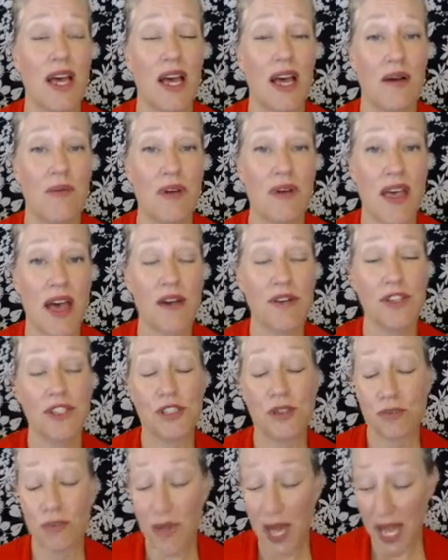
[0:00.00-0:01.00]
without
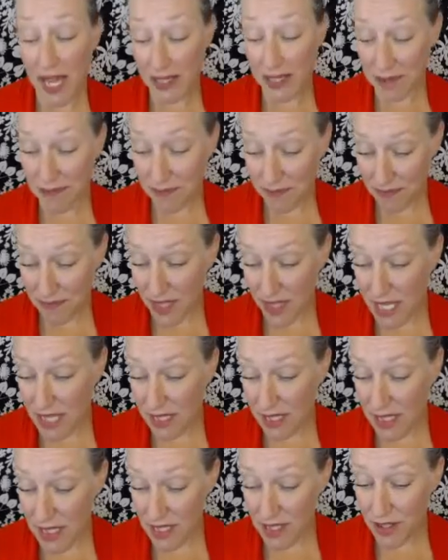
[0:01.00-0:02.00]
you. But as
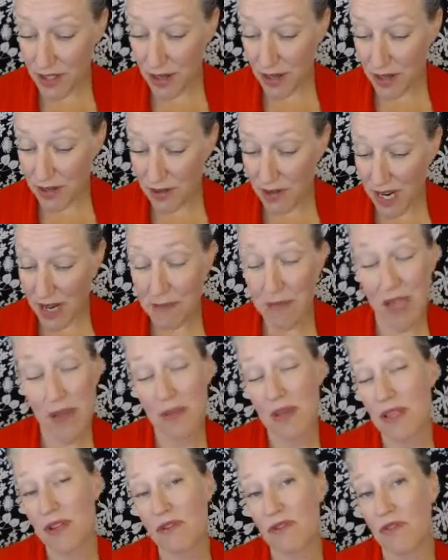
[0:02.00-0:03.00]
a listener, it might
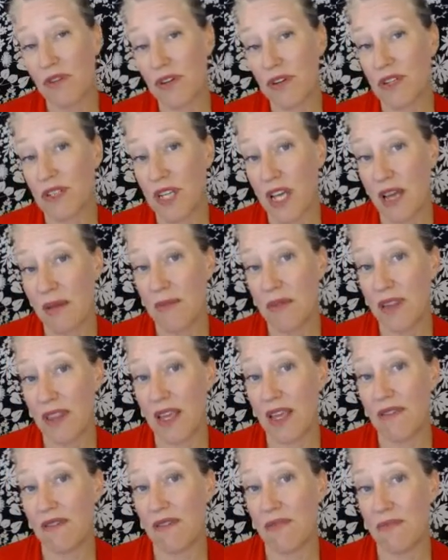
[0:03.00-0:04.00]
be the first time that
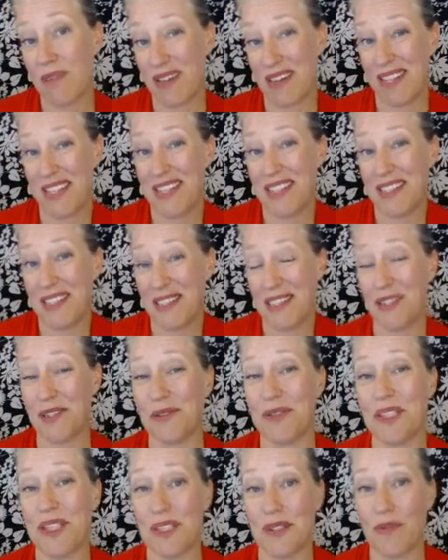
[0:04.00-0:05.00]
they've been listened to
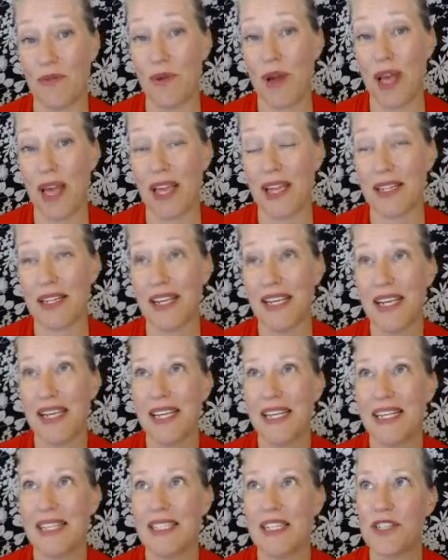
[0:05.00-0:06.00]
in this way. And
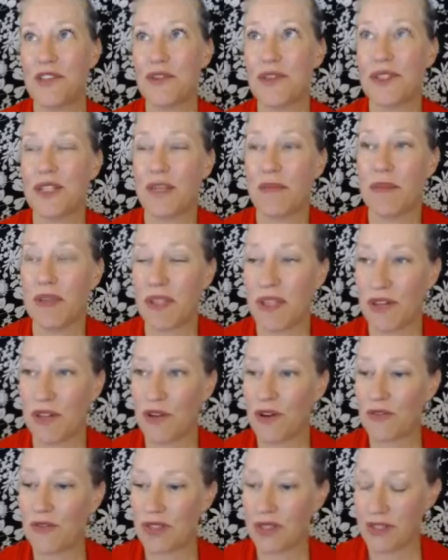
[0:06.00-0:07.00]
it's interesting, but the
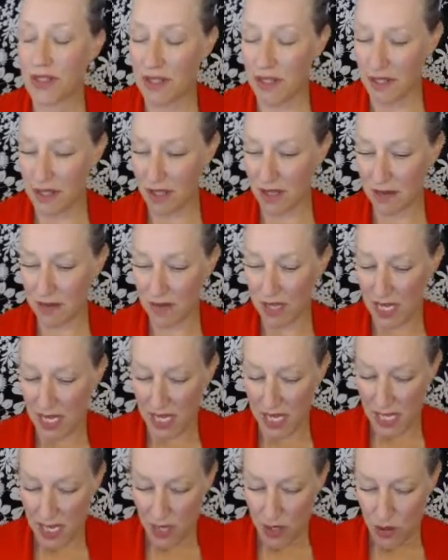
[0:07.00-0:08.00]
nervous system,
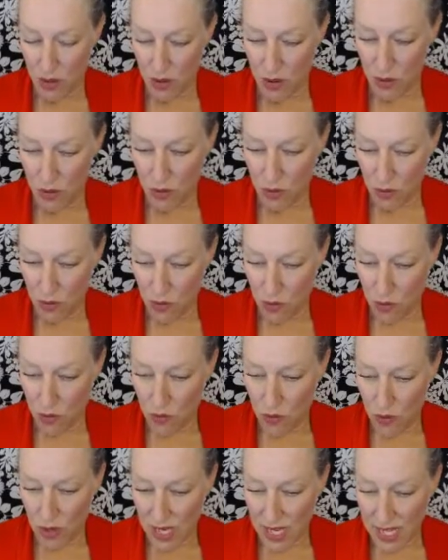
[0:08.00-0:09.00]

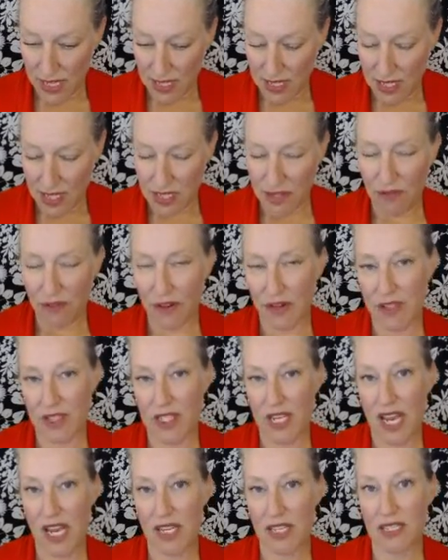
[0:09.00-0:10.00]
it gets this first
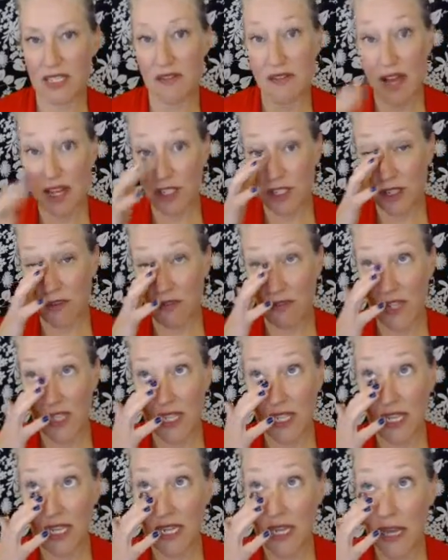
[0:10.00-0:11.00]
taste of actually
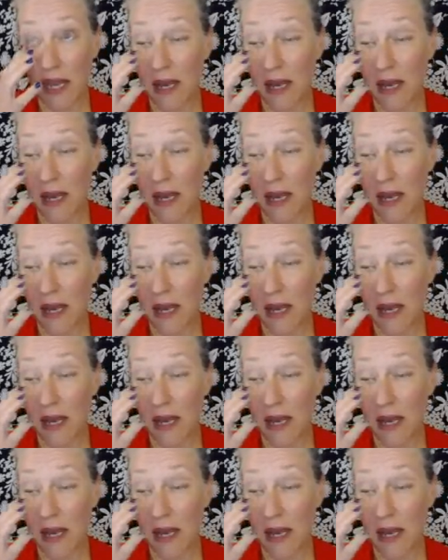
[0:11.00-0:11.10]
feeling